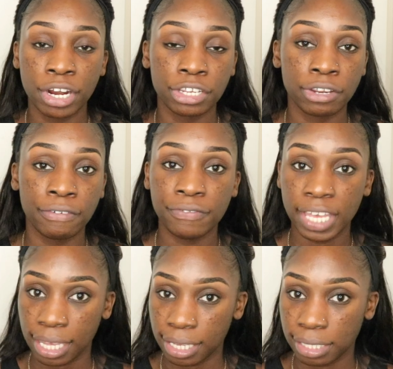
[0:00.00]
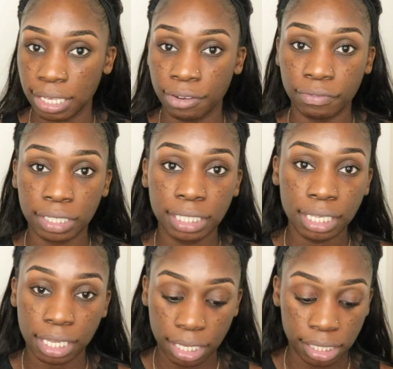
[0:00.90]
your face. It
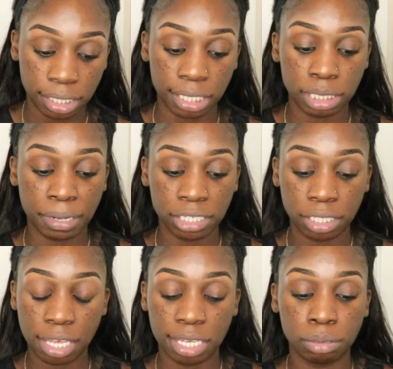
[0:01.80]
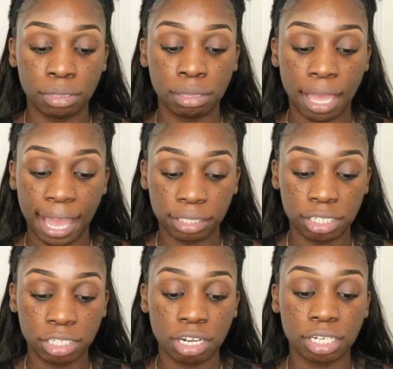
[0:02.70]
really is, especially us with
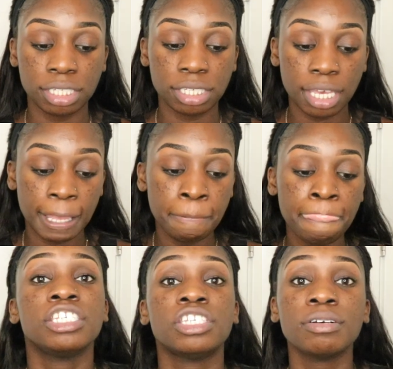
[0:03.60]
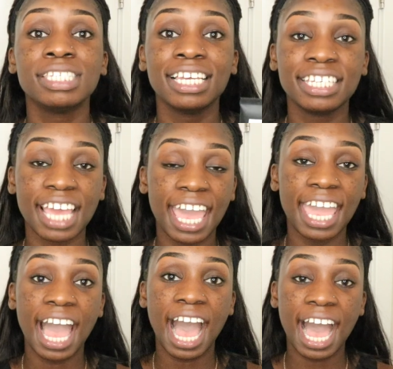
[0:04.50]
acne scarred skin. So
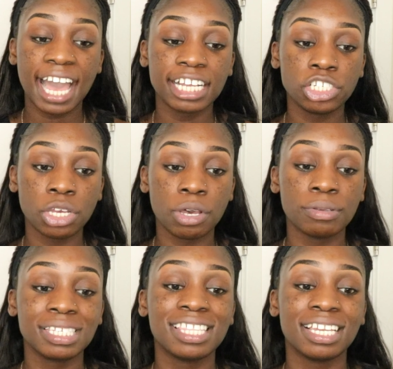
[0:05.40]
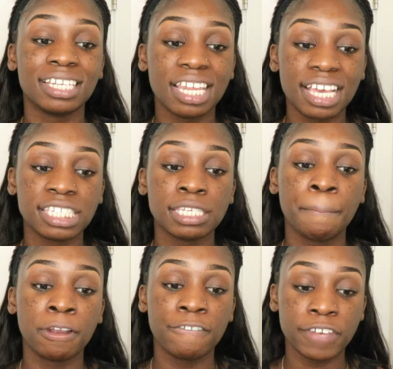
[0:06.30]
today I chose the
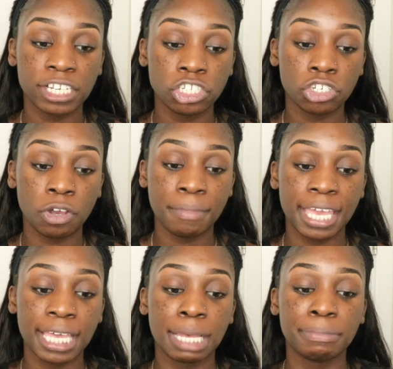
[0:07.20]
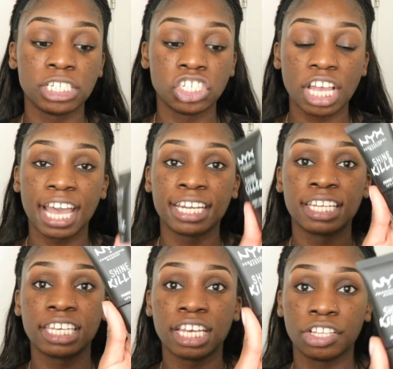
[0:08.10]
NYX Professional Makeup
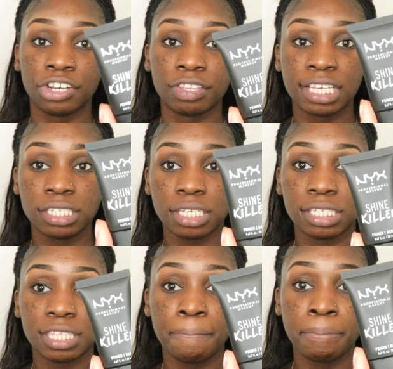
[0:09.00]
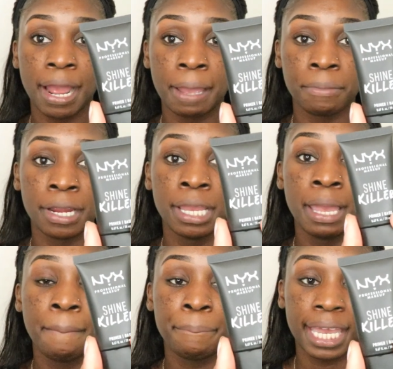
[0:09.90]
Shine Killer. This is the primer
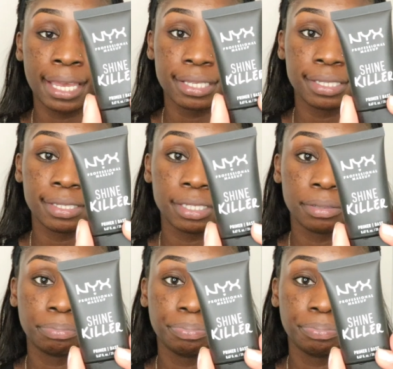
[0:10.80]
base.